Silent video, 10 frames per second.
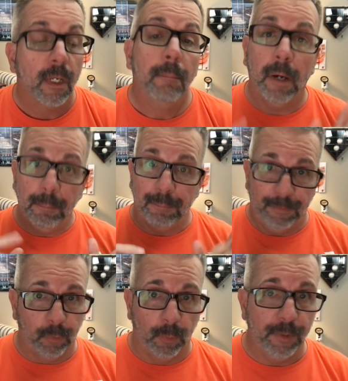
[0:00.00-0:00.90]
But
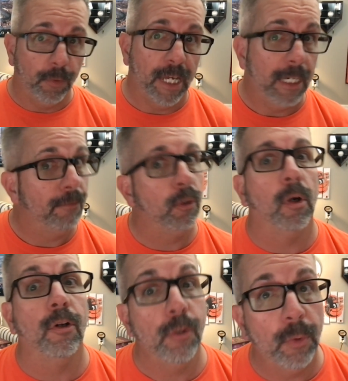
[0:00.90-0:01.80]
before we do that, if you
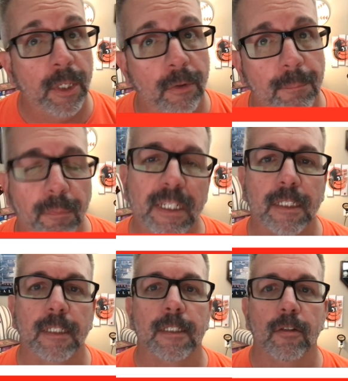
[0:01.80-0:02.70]
are new here, please
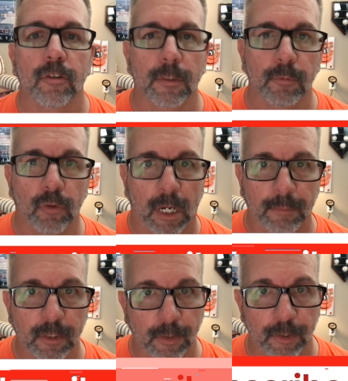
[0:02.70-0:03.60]
consider
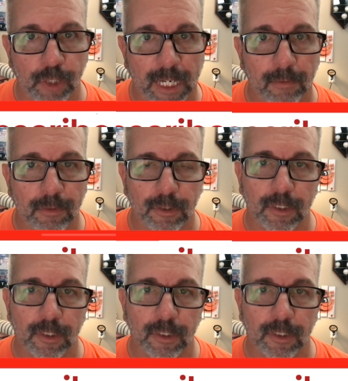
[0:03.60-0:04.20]
subscribing to the channel.